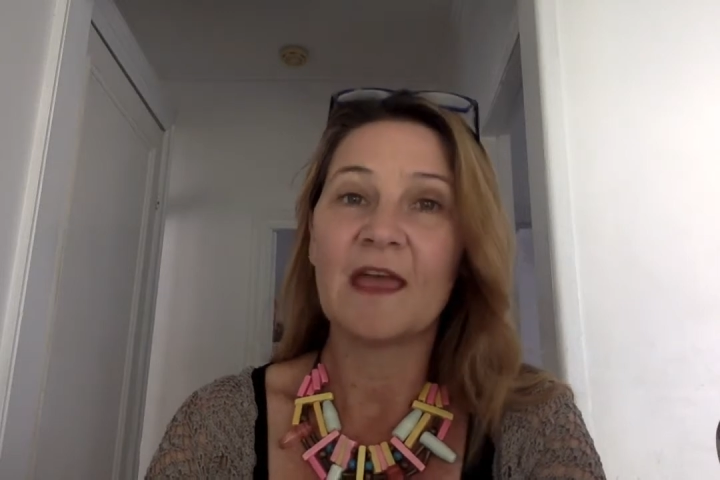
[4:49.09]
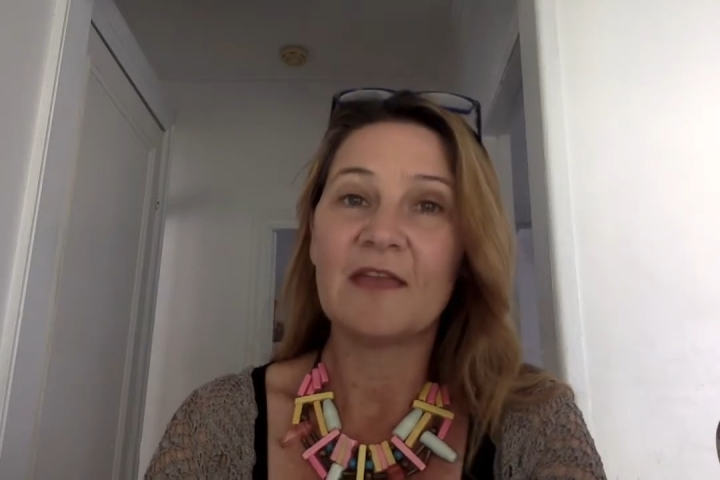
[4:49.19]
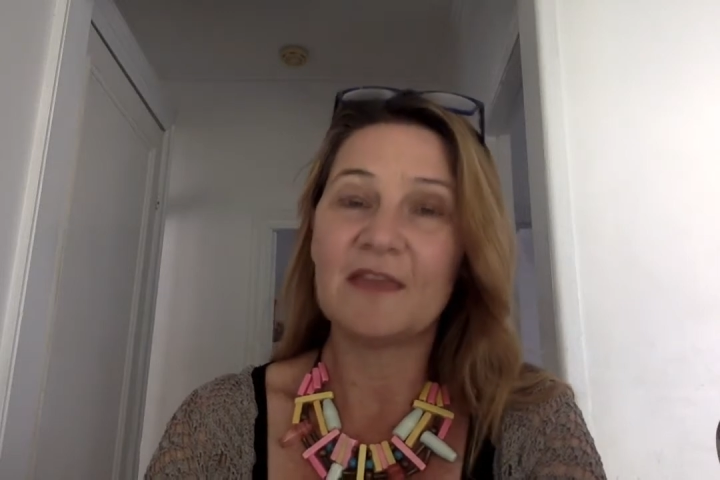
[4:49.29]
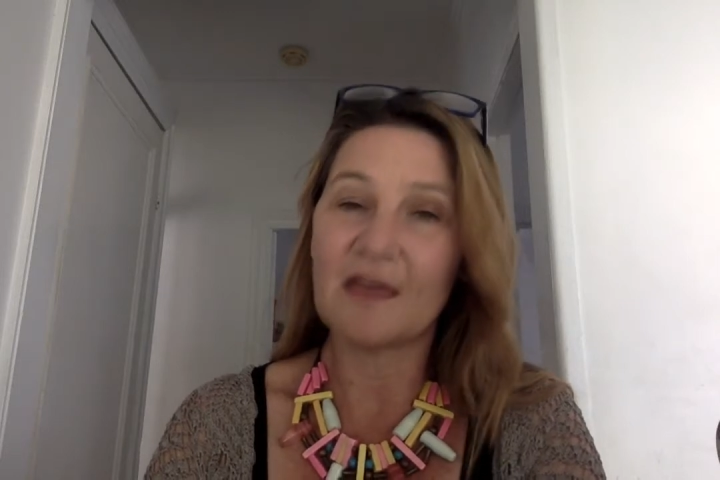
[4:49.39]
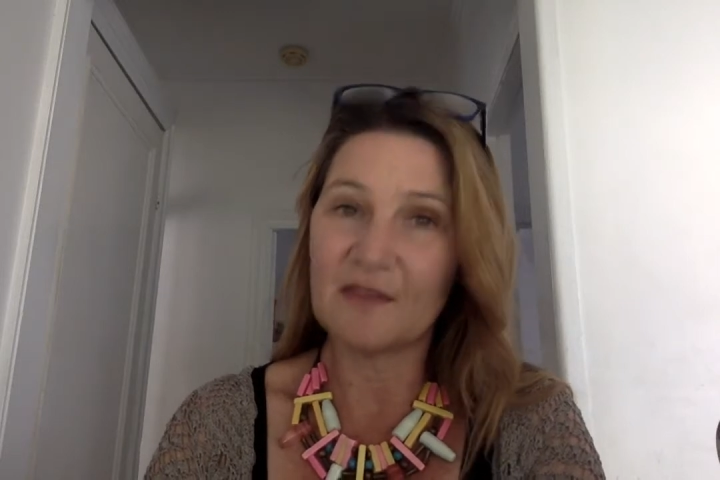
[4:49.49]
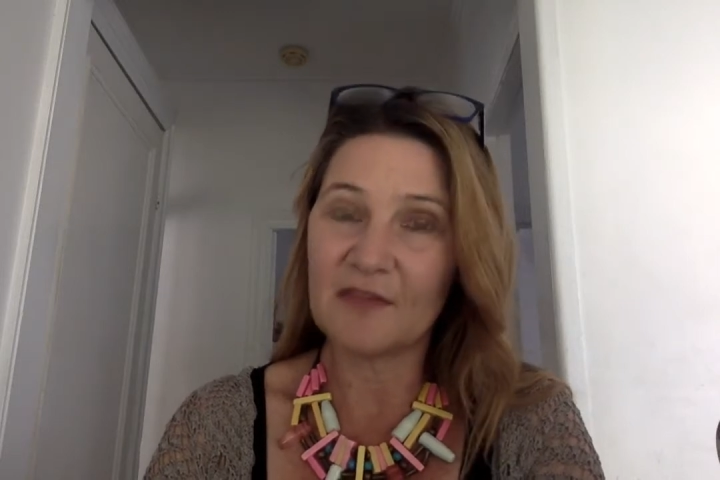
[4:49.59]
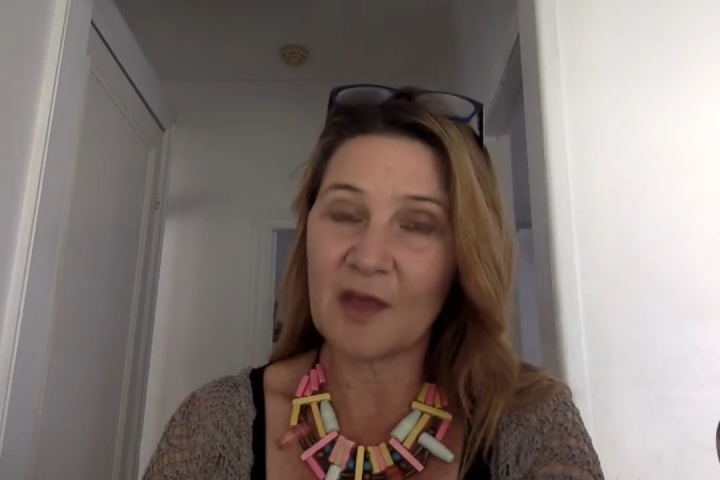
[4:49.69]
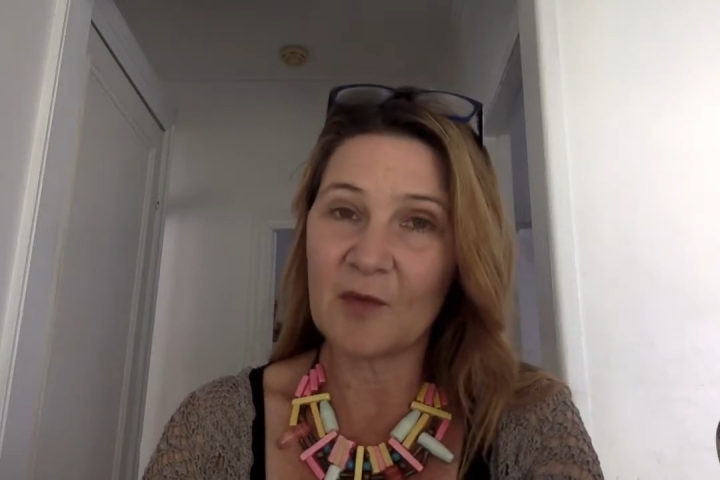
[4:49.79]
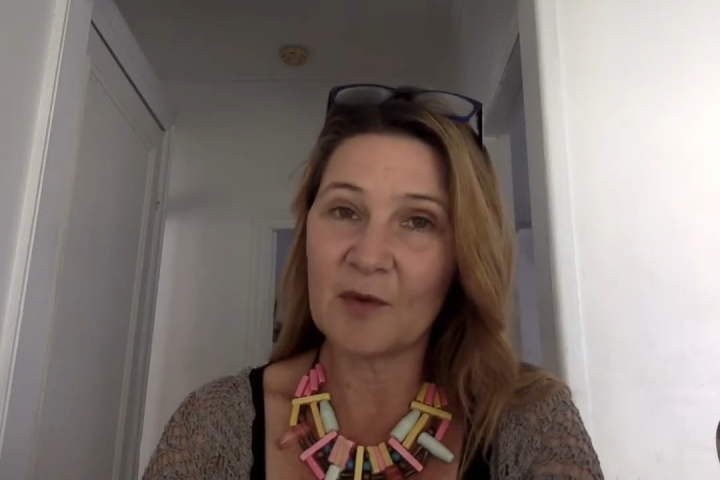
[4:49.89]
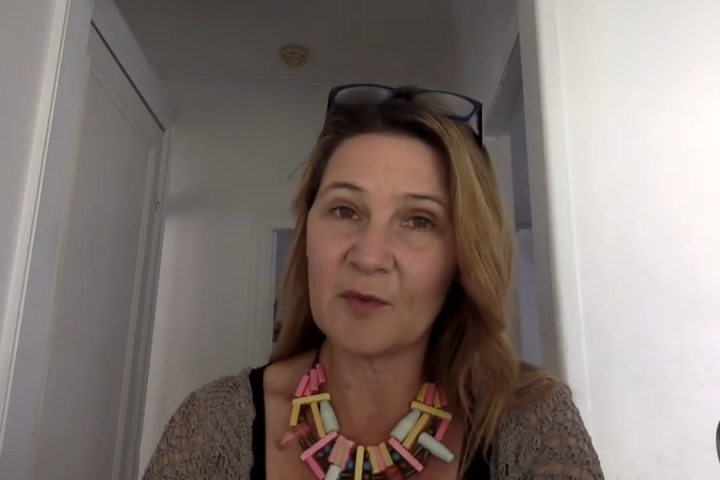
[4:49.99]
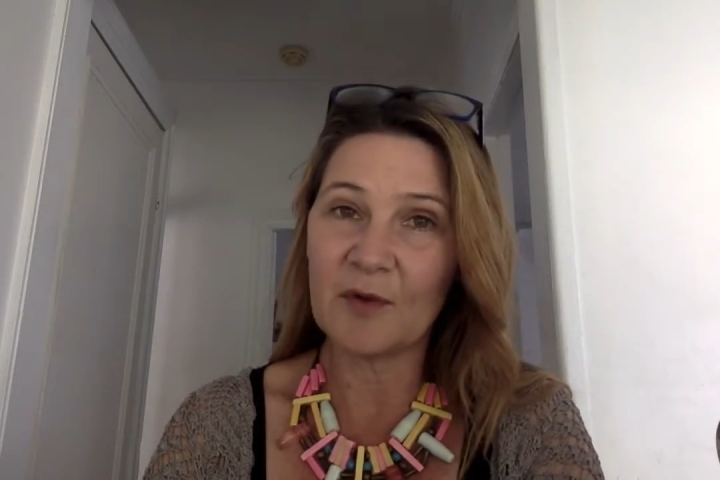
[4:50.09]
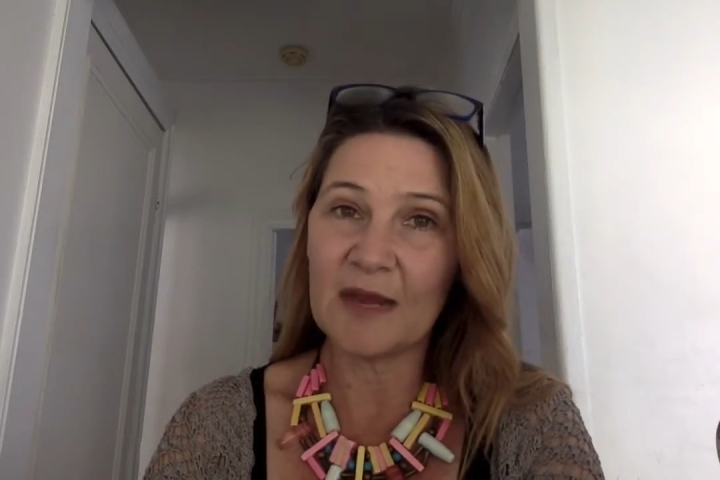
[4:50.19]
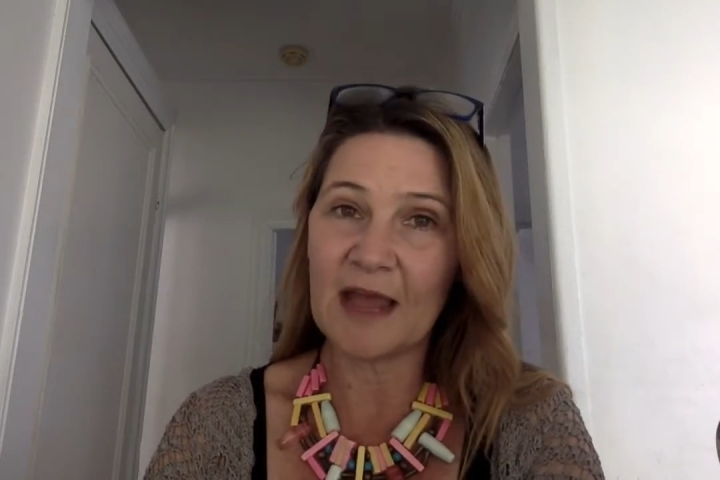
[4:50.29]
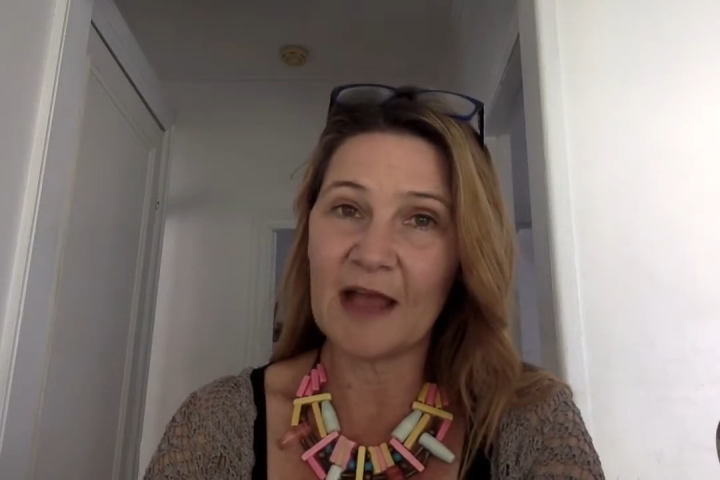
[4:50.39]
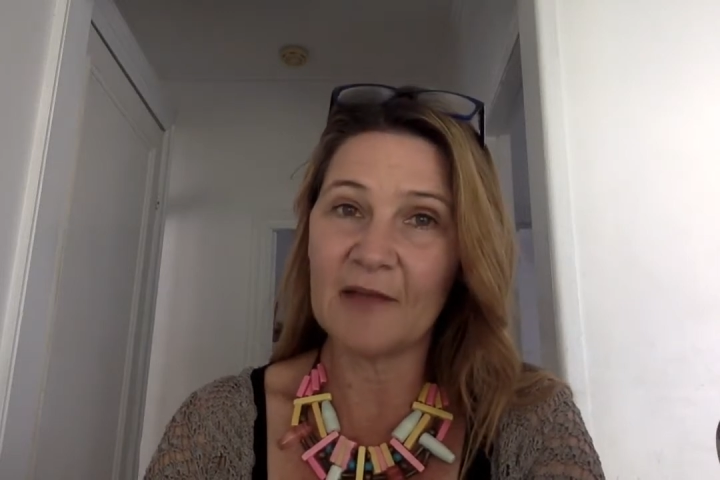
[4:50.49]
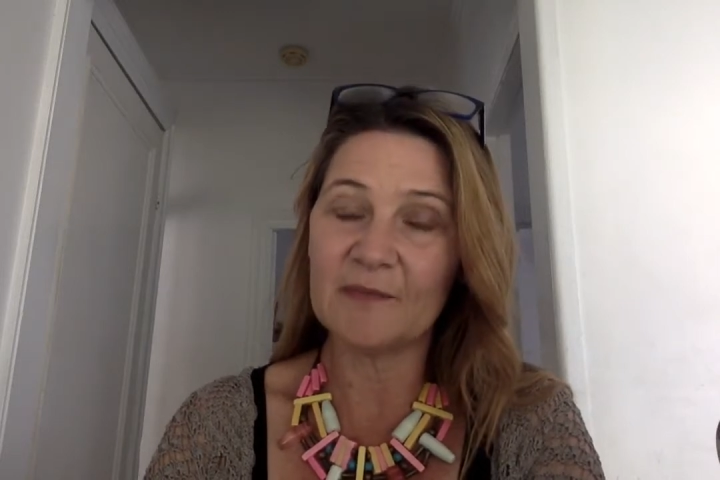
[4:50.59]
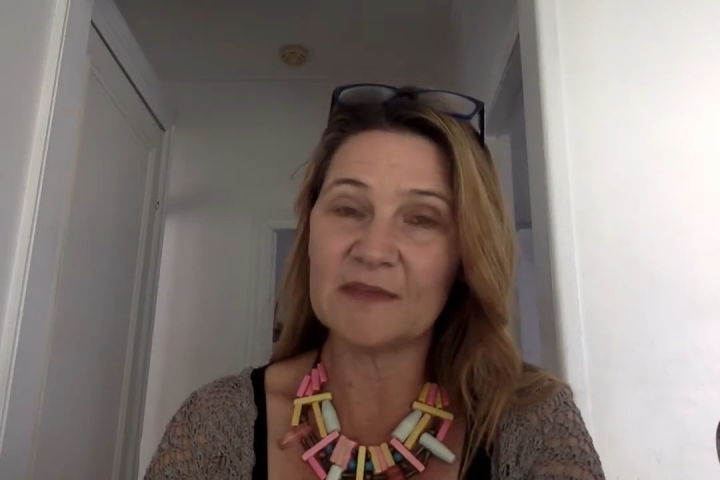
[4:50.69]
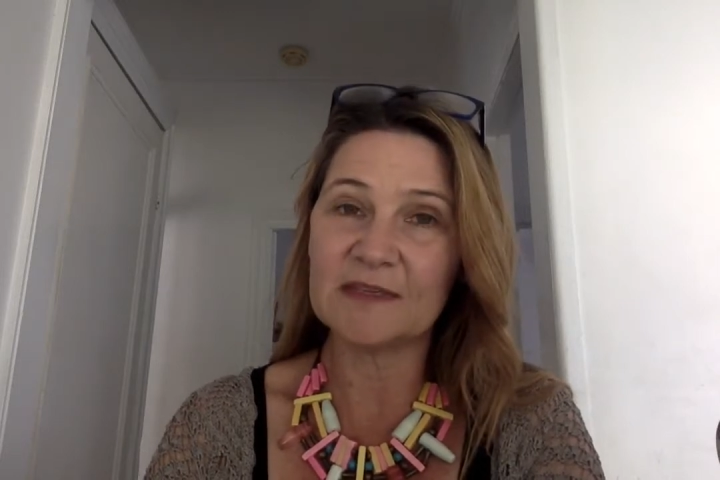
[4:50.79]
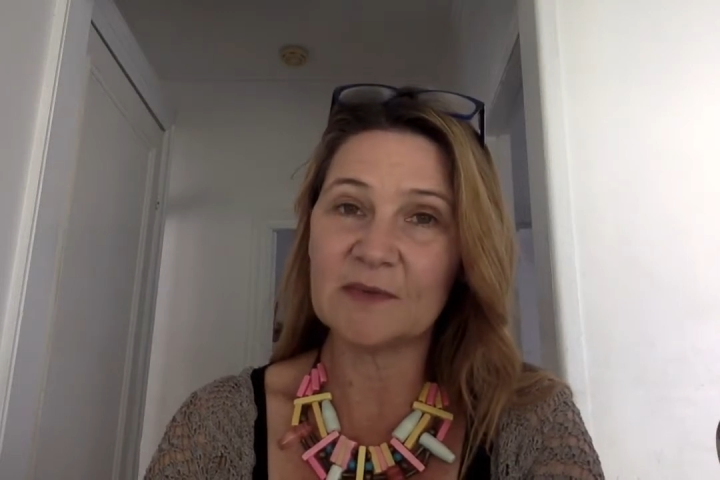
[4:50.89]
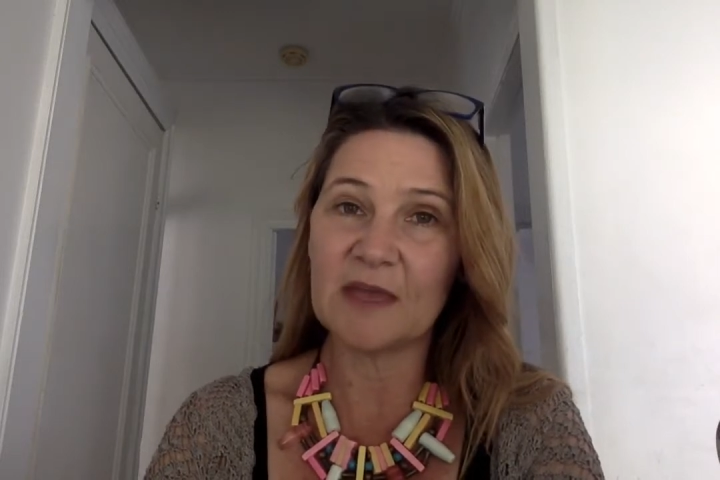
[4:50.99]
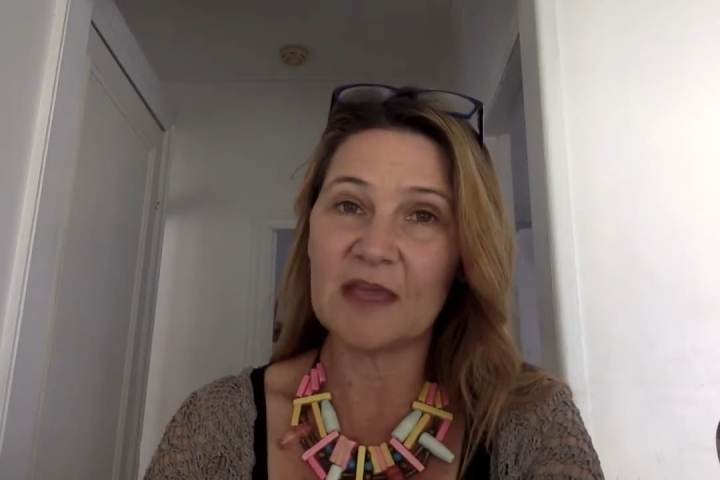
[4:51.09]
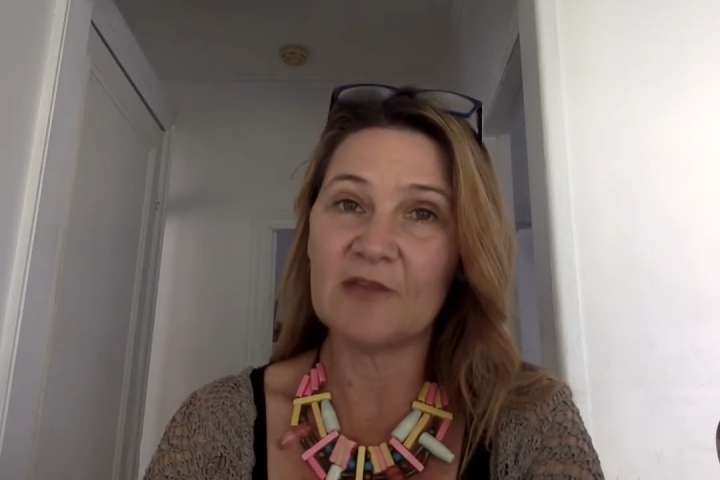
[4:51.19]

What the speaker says: The other thing I want to point out this week,